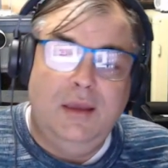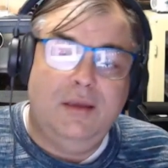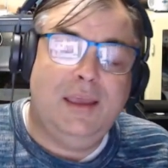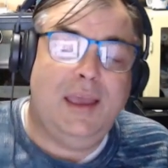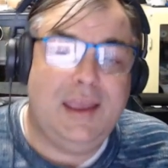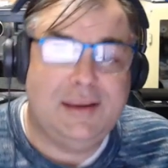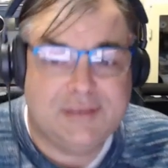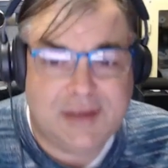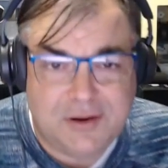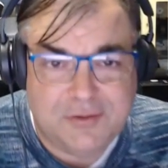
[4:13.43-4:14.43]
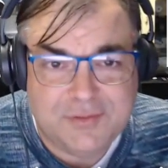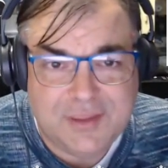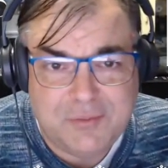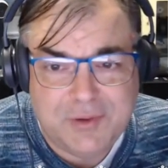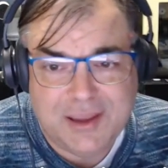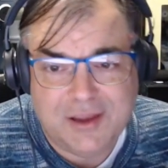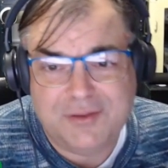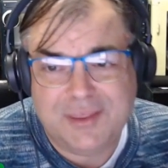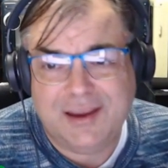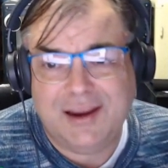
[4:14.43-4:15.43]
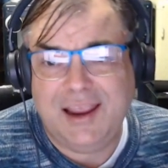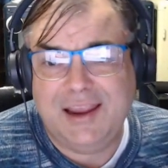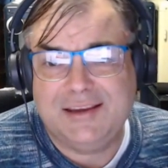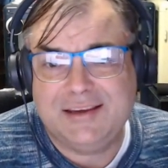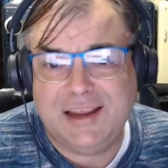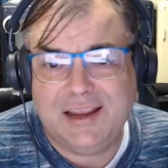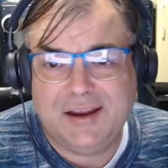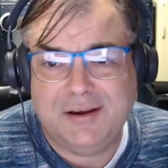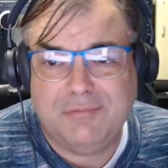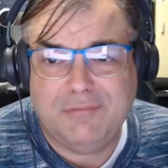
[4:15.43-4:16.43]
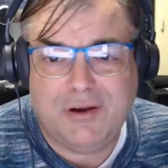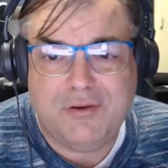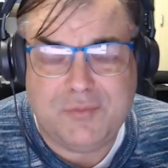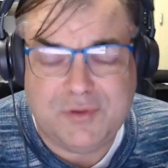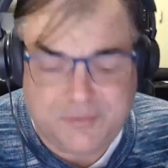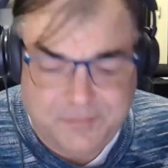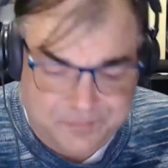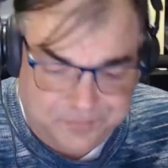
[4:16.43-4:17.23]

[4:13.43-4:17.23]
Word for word: Okay, so there we go there. And uh, Roman,